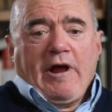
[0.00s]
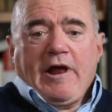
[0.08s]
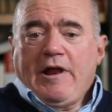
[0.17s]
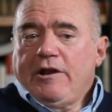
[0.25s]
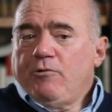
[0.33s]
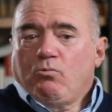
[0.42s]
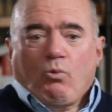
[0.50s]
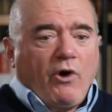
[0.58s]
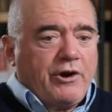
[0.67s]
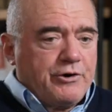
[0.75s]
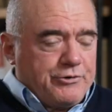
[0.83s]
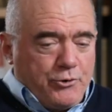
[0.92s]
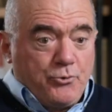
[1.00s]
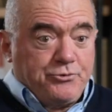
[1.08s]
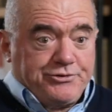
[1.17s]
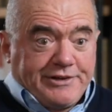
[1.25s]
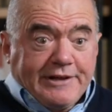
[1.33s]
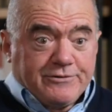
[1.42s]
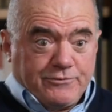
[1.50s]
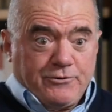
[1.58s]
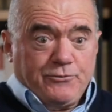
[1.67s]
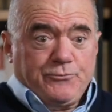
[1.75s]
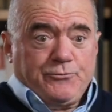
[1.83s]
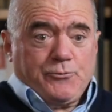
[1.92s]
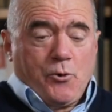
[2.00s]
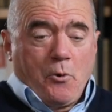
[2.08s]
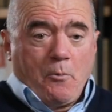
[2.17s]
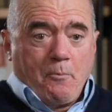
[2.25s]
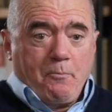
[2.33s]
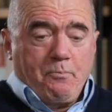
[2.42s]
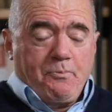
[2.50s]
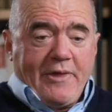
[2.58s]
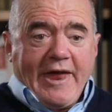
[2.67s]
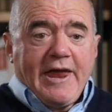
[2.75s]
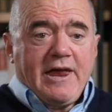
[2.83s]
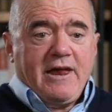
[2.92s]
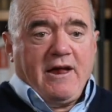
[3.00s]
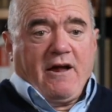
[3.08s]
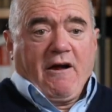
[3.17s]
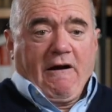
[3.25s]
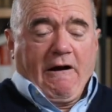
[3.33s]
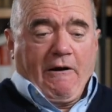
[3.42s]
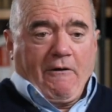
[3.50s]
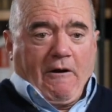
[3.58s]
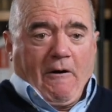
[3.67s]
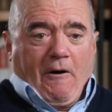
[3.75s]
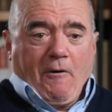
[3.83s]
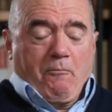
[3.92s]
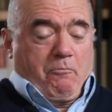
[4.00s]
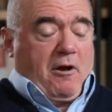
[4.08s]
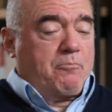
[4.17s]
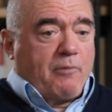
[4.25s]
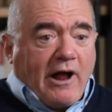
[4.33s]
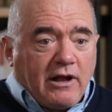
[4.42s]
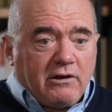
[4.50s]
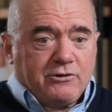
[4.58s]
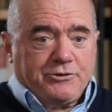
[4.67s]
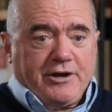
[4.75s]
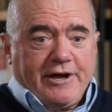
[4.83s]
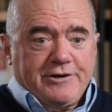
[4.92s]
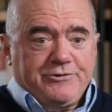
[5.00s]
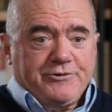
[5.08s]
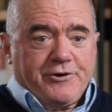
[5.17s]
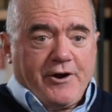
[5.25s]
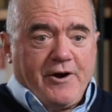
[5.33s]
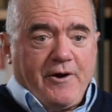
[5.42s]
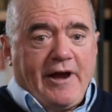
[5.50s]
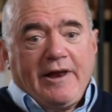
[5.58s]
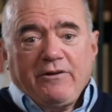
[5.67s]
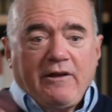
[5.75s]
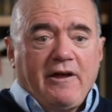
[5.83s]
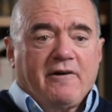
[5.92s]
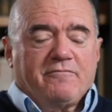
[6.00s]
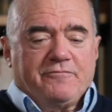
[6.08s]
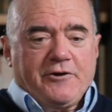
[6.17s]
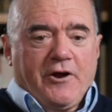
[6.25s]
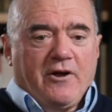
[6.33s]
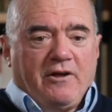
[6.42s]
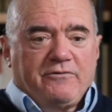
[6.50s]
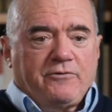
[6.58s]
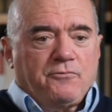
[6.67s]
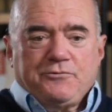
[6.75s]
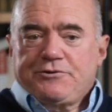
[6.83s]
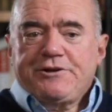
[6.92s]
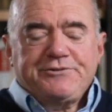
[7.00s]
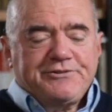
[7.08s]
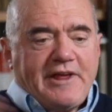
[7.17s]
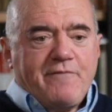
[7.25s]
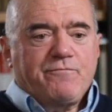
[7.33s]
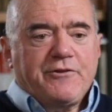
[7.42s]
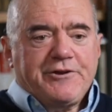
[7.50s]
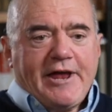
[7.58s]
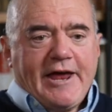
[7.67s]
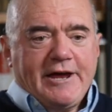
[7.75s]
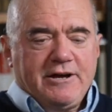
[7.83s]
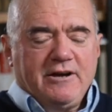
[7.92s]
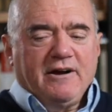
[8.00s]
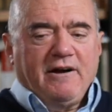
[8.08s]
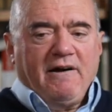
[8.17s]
And in one or two sentences, they apologized and left. So she saved the day.